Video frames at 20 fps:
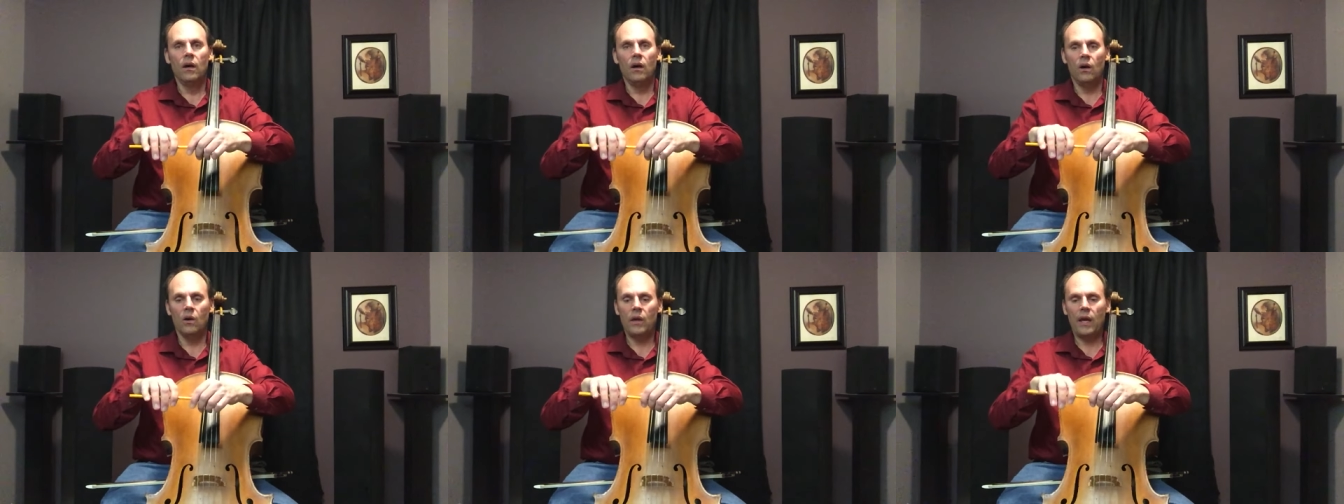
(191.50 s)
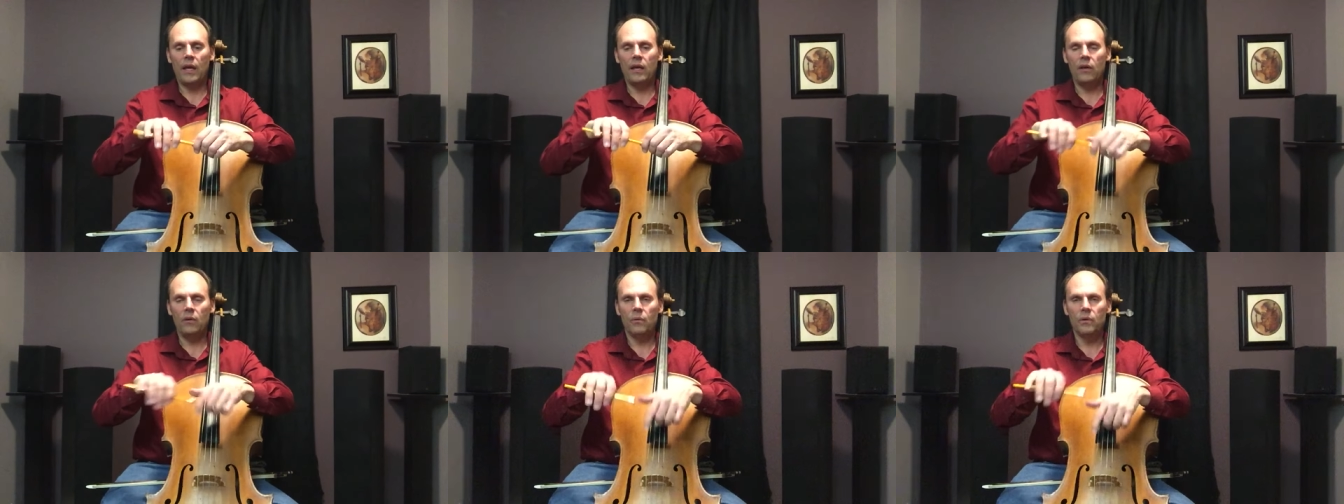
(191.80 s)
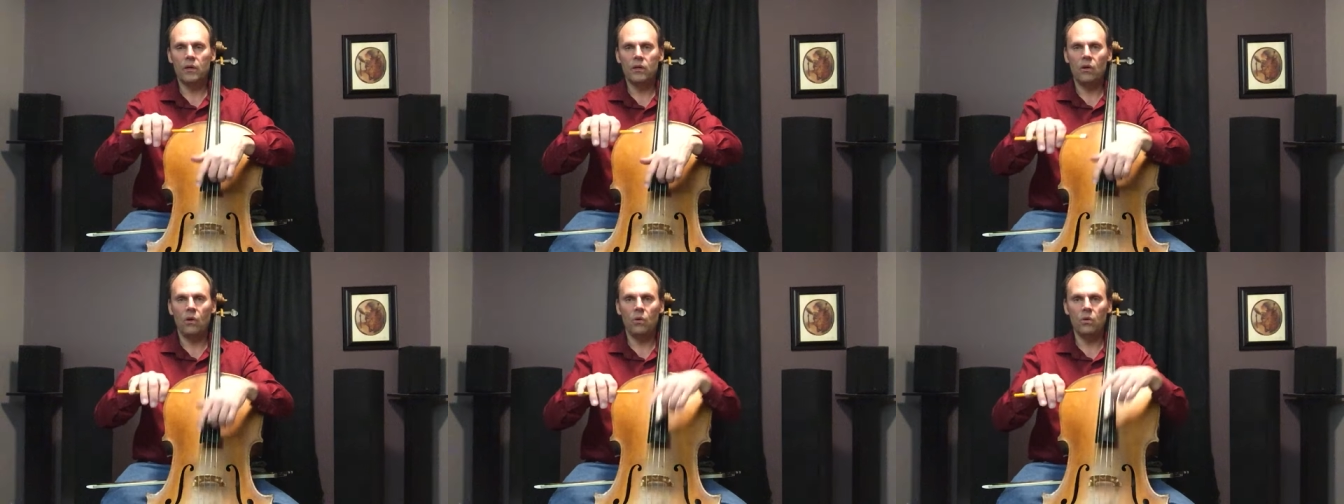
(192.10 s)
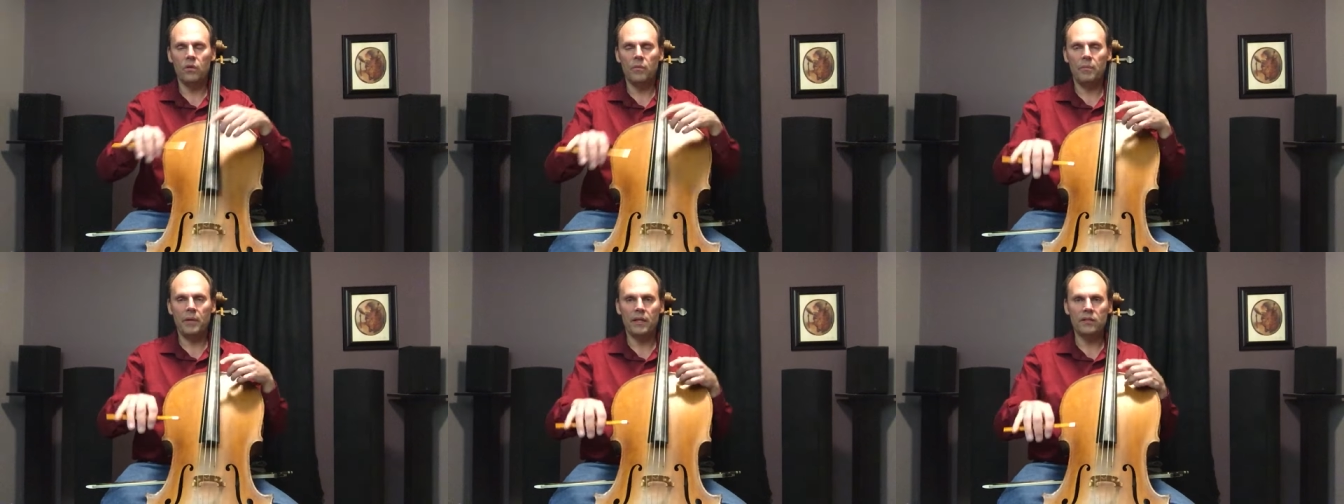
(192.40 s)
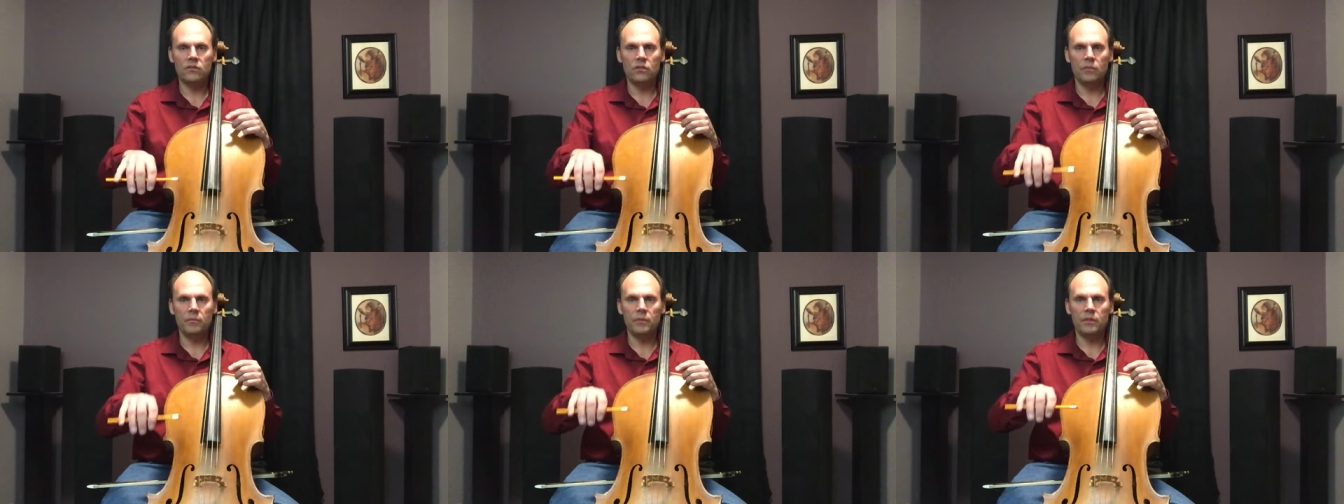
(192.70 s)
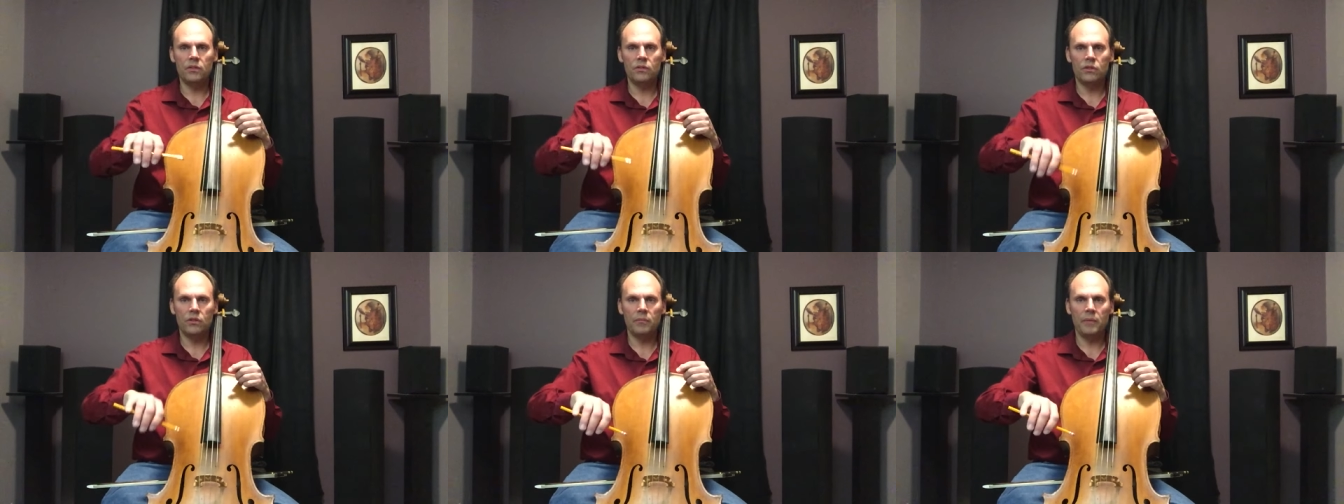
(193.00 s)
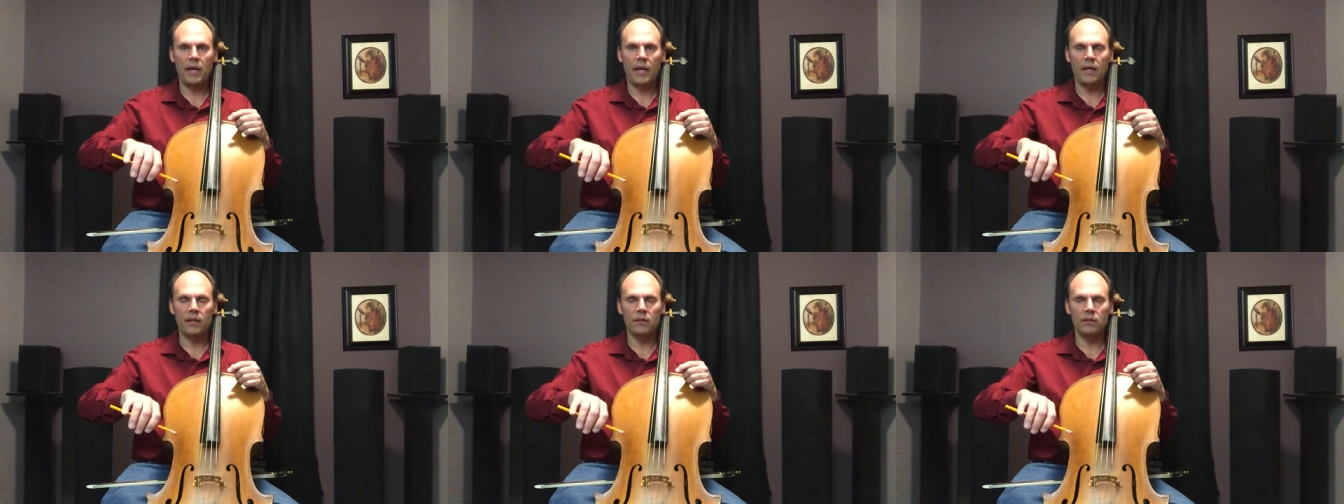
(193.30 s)
Okay, we're going to hold the pencil. I'm going to turn
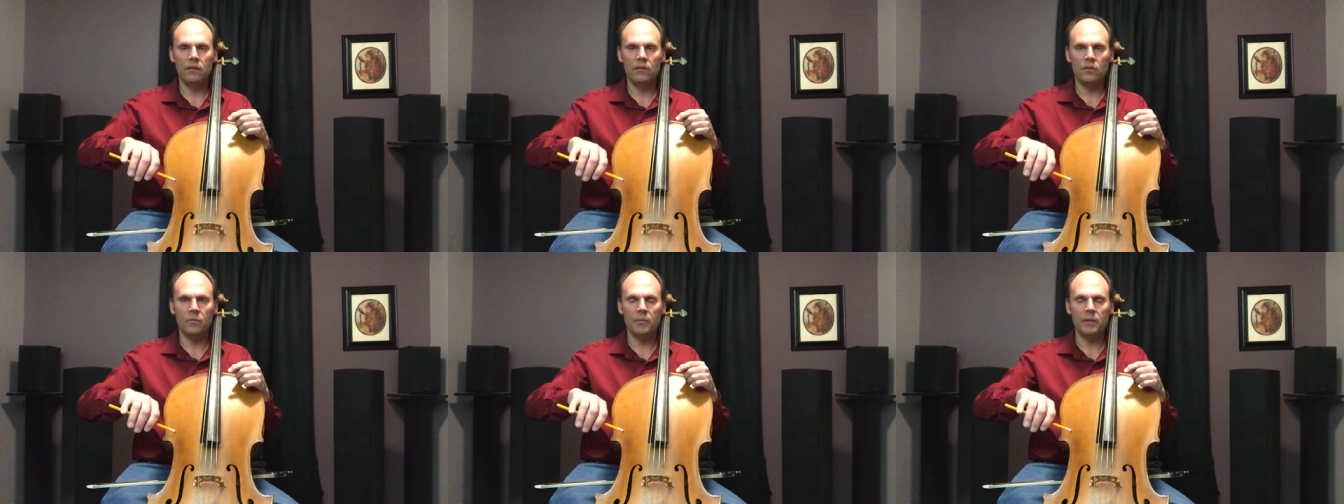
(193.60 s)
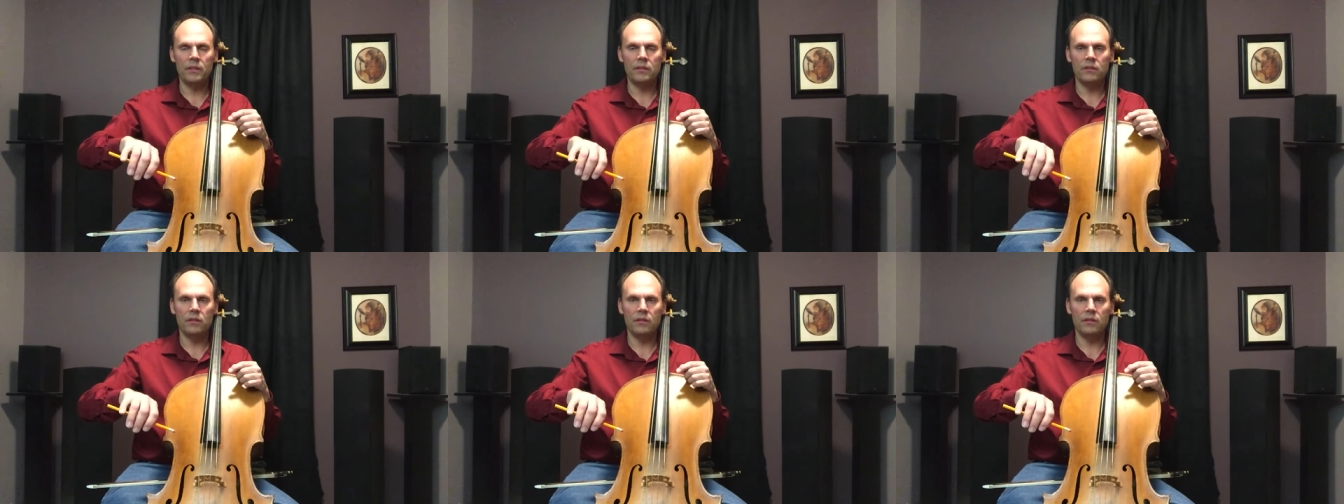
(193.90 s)
my hand a little bit